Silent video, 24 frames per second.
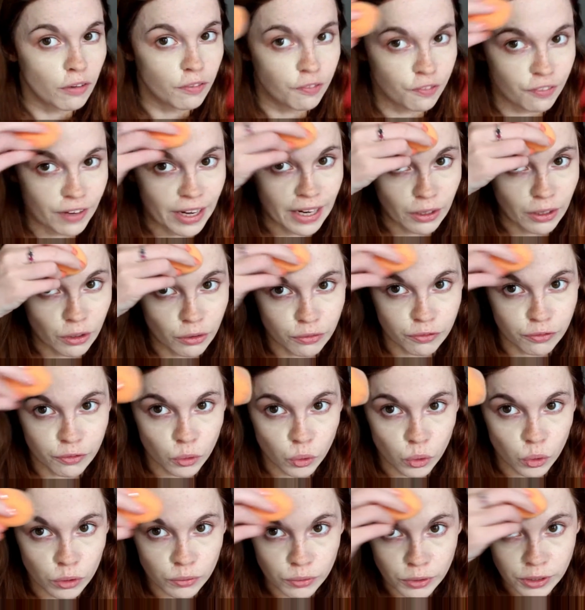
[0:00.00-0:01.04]
a fan of full
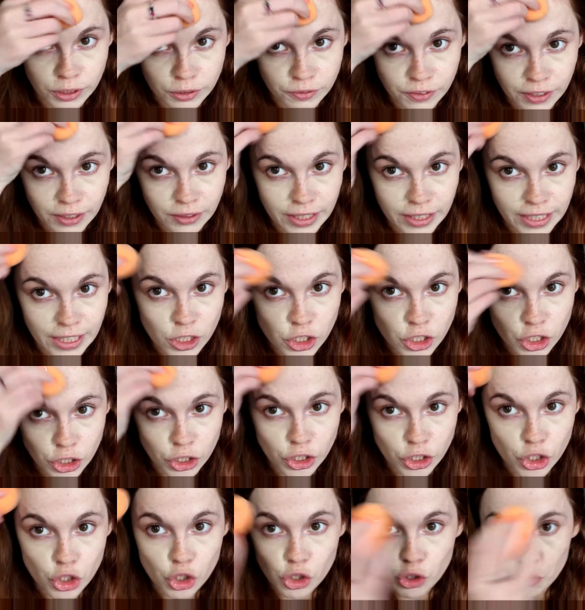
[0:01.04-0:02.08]
coverage
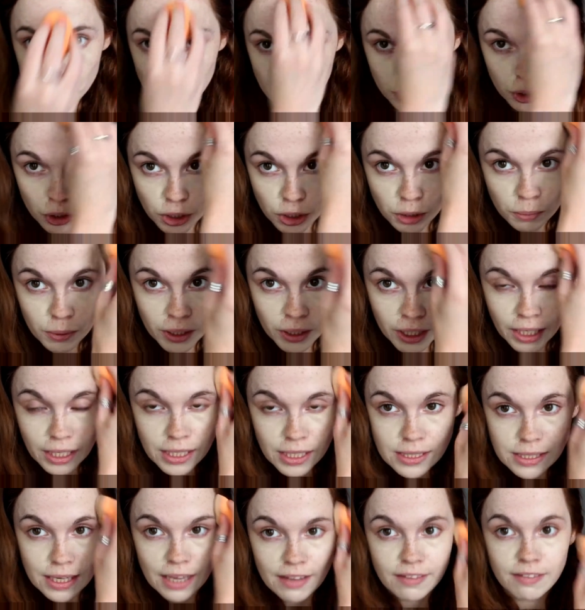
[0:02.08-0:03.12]
foundations just purely
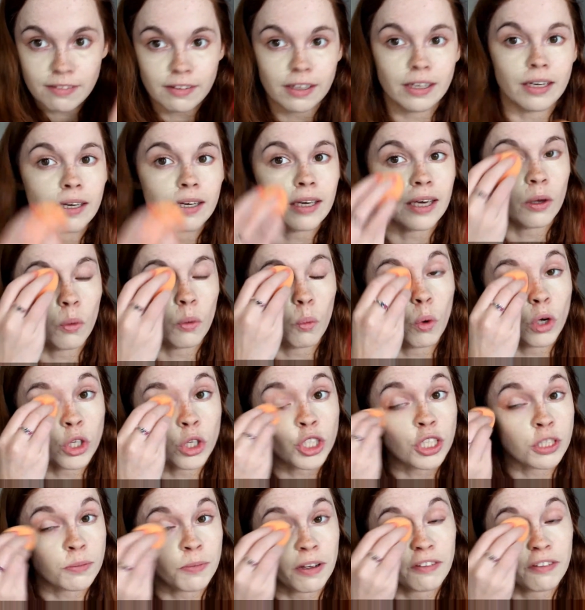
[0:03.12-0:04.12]
because I think it washes my